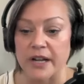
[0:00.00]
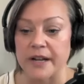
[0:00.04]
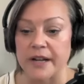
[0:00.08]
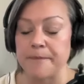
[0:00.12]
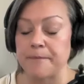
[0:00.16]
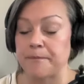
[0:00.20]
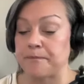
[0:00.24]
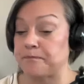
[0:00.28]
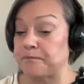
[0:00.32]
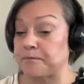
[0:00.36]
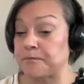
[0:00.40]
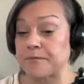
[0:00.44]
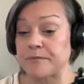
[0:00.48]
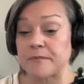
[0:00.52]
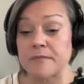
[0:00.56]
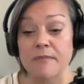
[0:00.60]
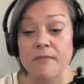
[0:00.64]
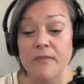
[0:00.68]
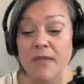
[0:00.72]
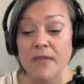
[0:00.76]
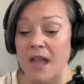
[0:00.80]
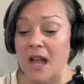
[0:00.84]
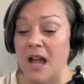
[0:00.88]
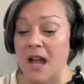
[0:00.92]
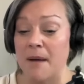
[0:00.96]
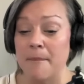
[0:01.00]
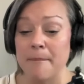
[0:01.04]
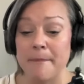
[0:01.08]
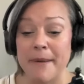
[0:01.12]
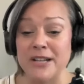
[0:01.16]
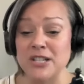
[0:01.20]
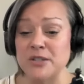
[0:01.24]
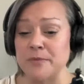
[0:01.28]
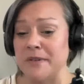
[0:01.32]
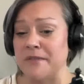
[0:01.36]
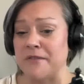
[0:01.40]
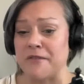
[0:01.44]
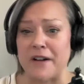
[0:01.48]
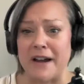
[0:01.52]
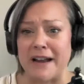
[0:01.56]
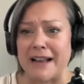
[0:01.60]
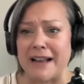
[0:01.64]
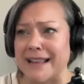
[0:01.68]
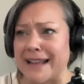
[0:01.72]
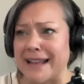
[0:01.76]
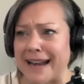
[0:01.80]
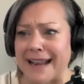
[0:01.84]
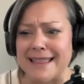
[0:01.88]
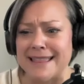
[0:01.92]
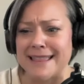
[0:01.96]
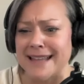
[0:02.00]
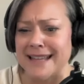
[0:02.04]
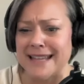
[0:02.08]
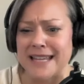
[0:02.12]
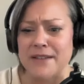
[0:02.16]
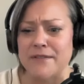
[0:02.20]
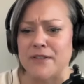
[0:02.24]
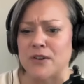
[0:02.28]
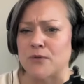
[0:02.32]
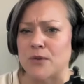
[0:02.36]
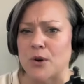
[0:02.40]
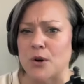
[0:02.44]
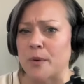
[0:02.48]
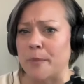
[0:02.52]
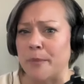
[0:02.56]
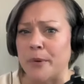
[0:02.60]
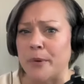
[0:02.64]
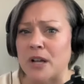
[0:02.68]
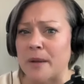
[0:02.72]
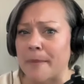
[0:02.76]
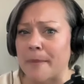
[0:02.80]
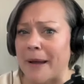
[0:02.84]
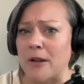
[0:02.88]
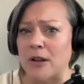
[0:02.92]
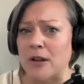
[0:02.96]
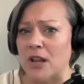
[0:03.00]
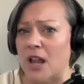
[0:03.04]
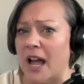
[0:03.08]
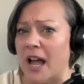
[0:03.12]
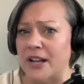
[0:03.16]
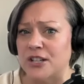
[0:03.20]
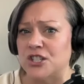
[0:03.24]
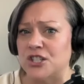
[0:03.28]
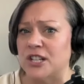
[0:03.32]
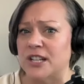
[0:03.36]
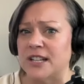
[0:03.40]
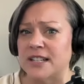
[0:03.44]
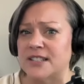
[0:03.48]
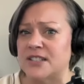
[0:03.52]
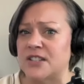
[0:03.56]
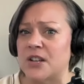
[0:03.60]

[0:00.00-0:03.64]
it. Um, Benjamin Franklin, I think, even wrote a book about logic.